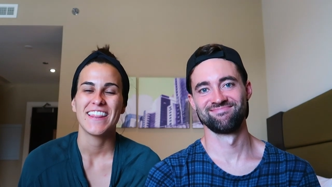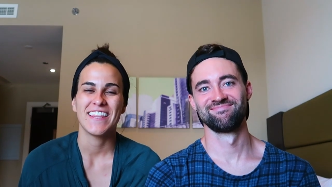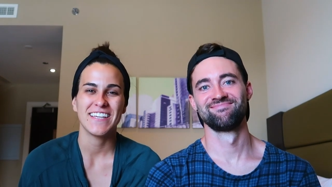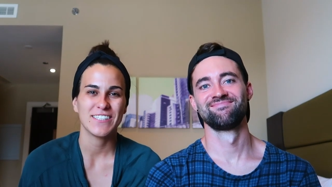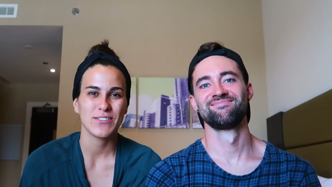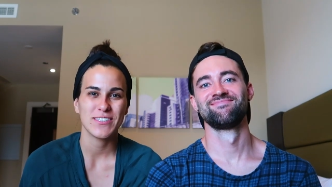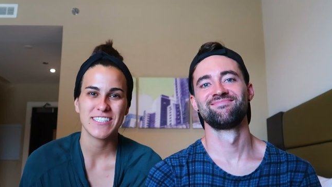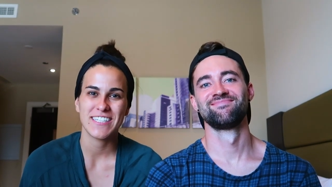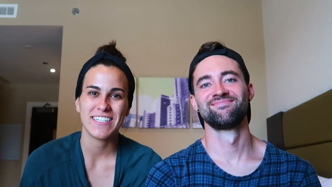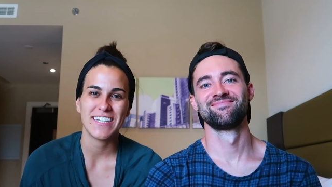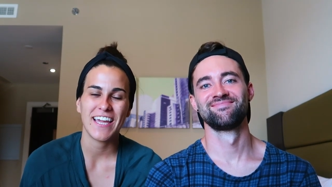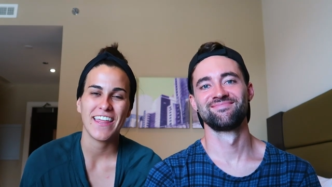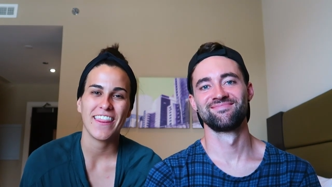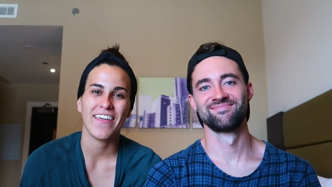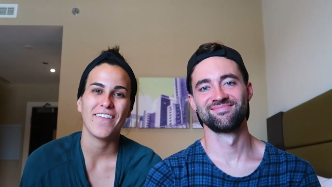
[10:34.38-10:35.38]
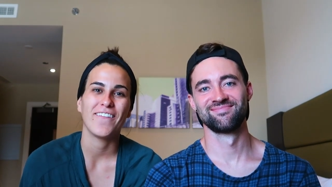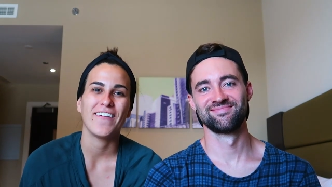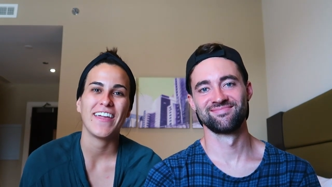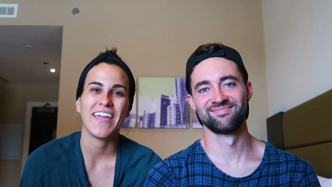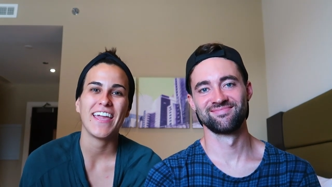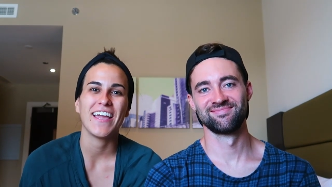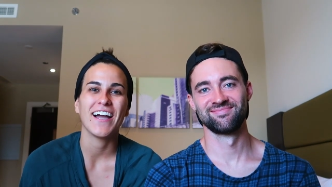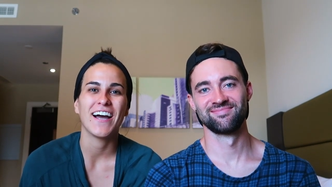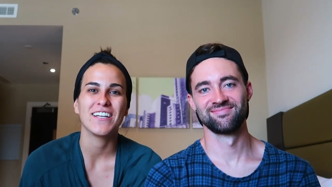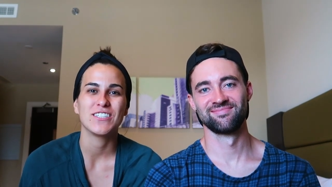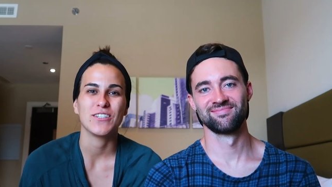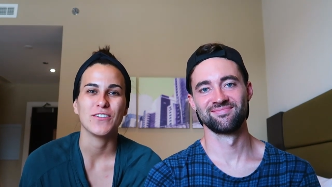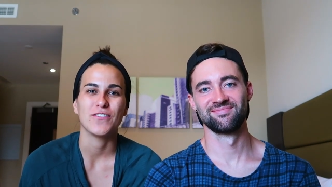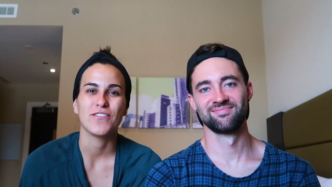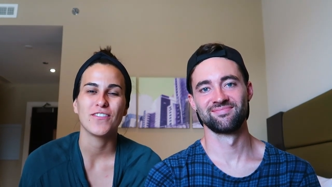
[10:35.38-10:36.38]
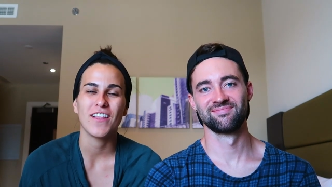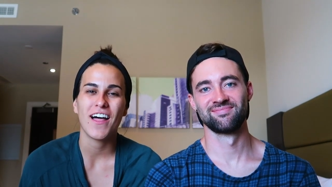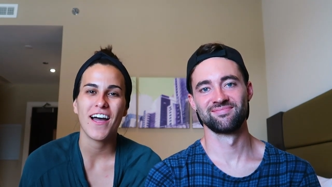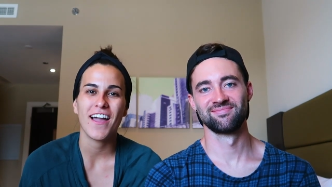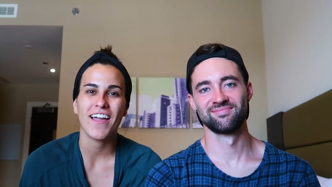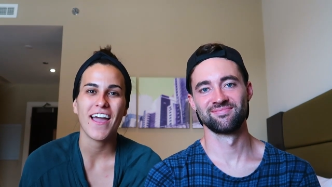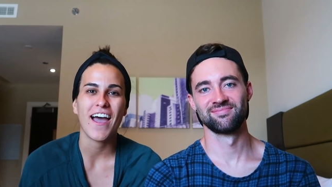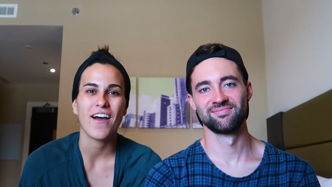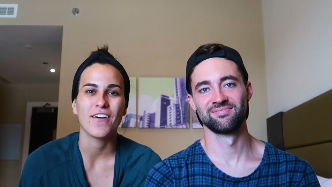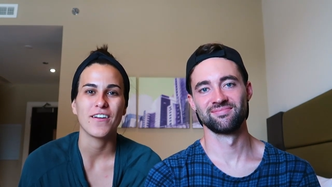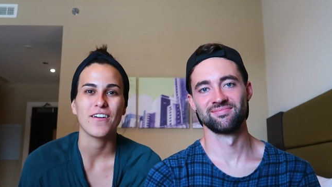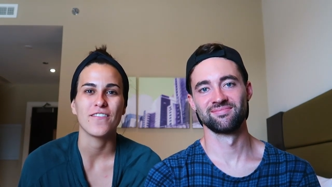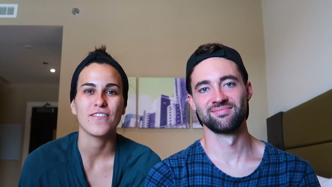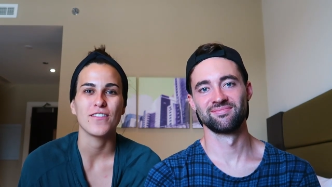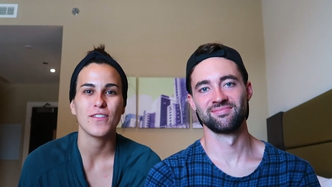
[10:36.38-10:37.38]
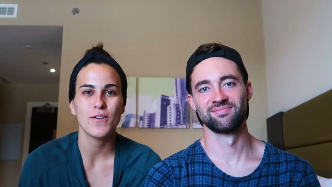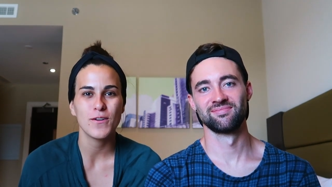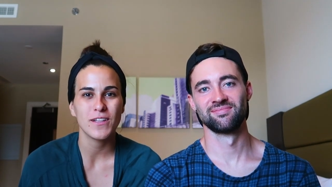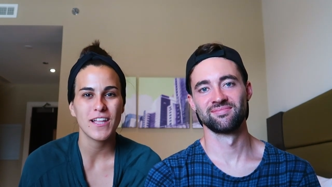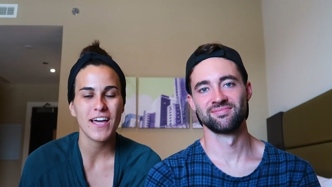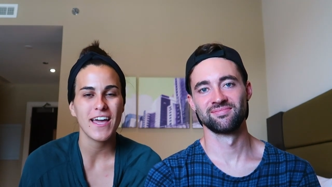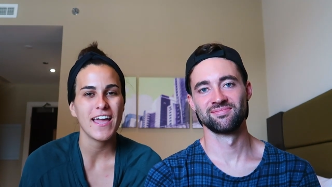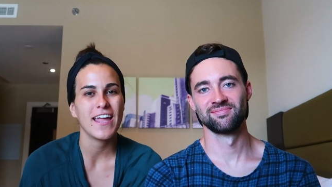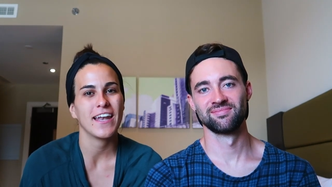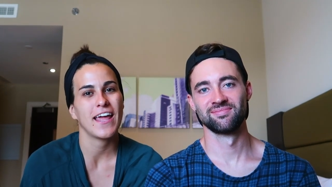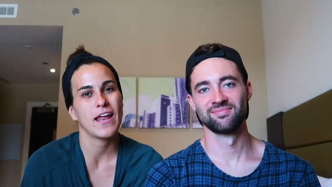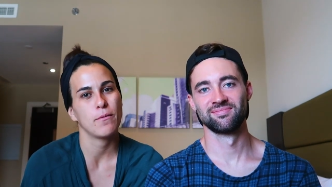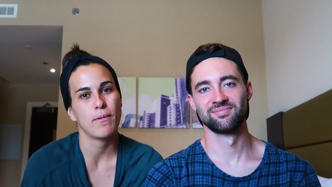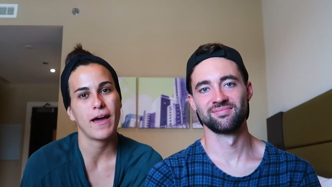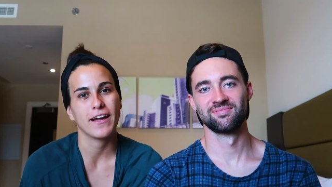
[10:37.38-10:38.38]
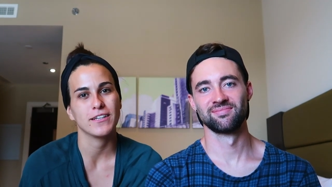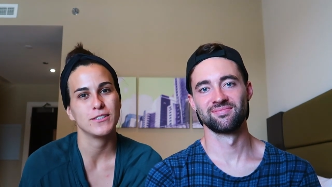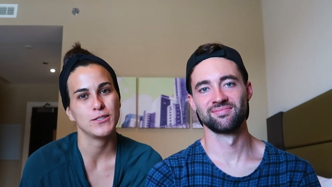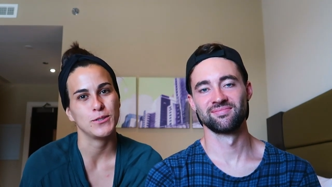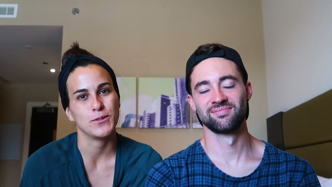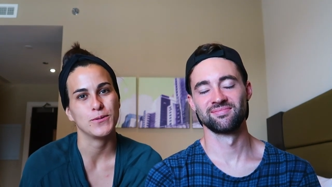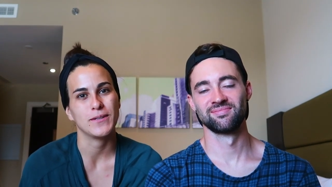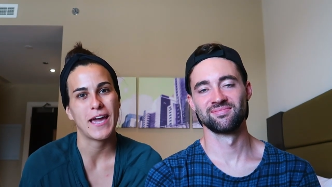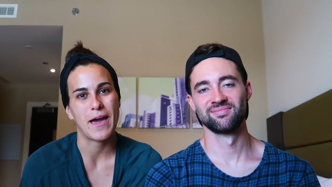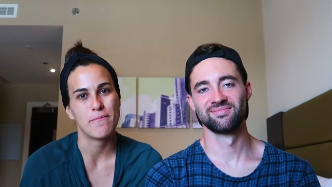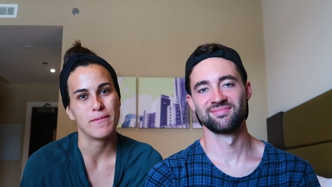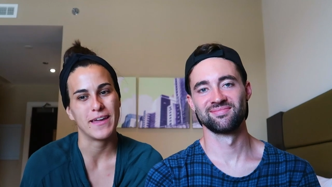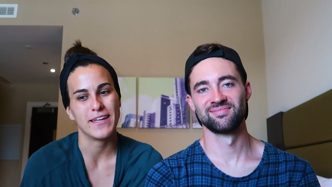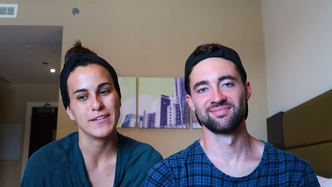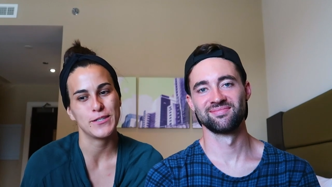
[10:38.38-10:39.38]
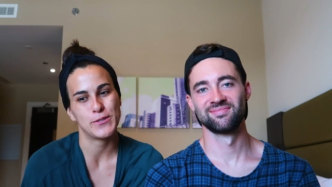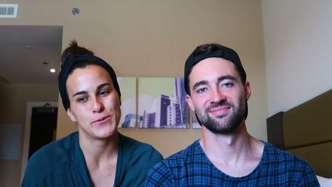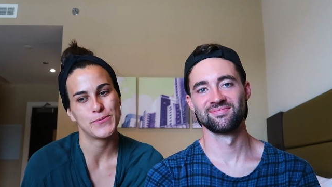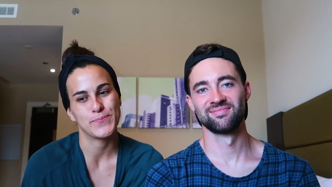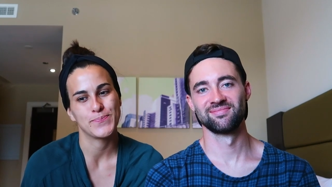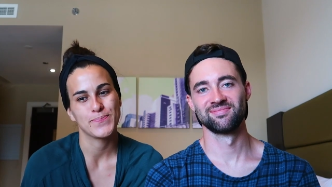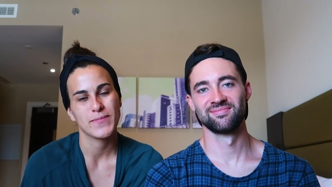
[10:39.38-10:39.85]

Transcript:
Speaker 1: this was the day that we got to fly out of Lukla and head back to Kathmandu.